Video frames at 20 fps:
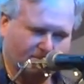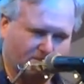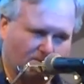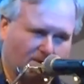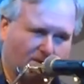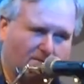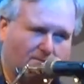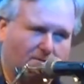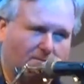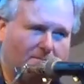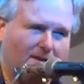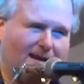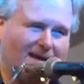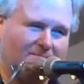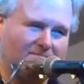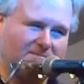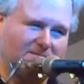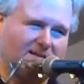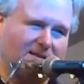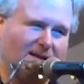Well, we're
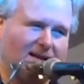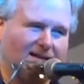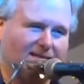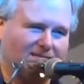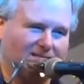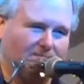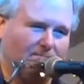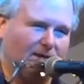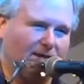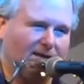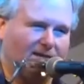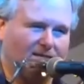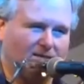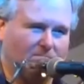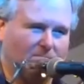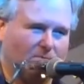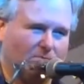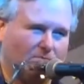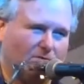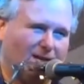baptized by the
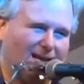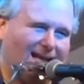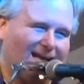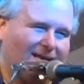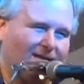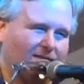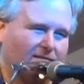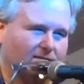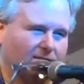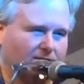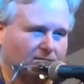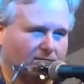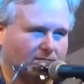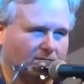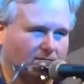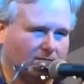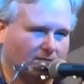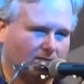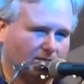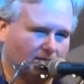
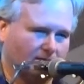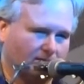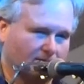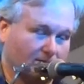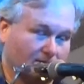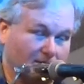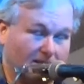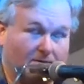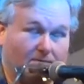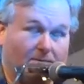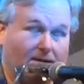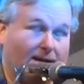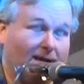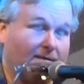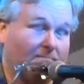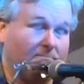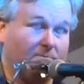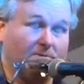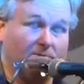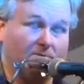moonlight as I
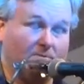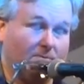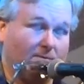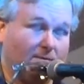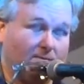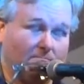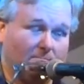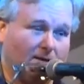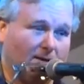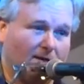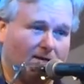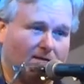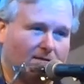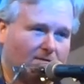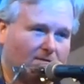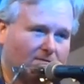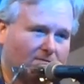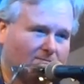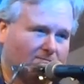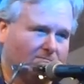wrap you in my
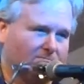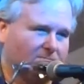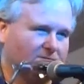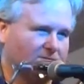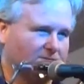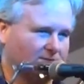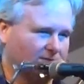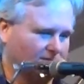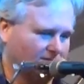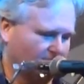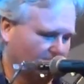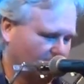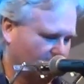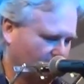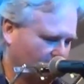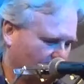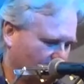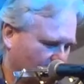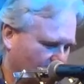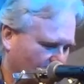arms.
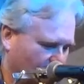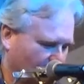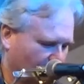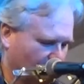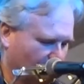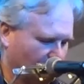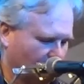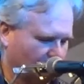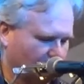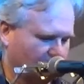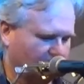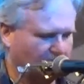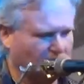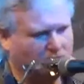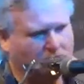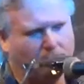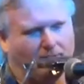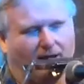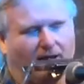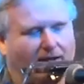
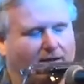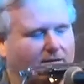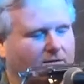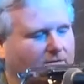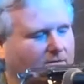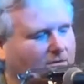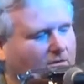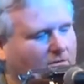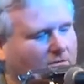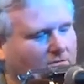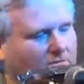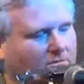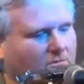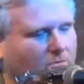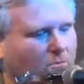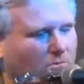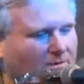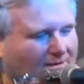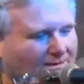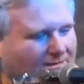Snow piled on
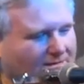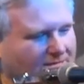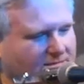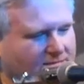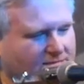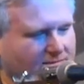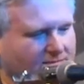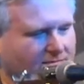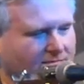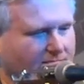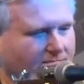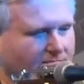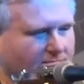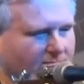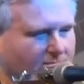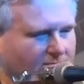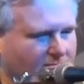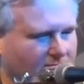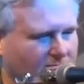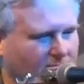the
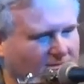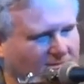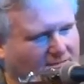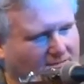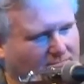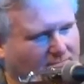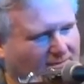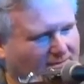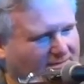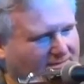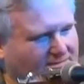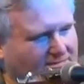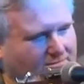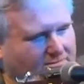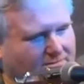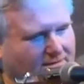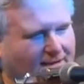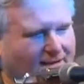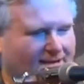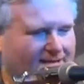windowsill, but the
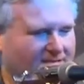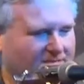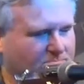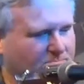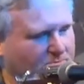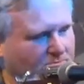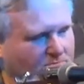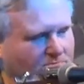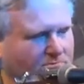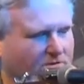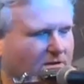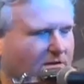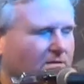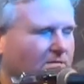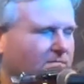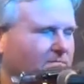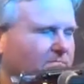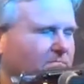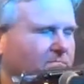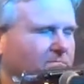blizzard has moved
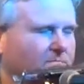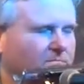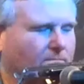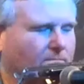on.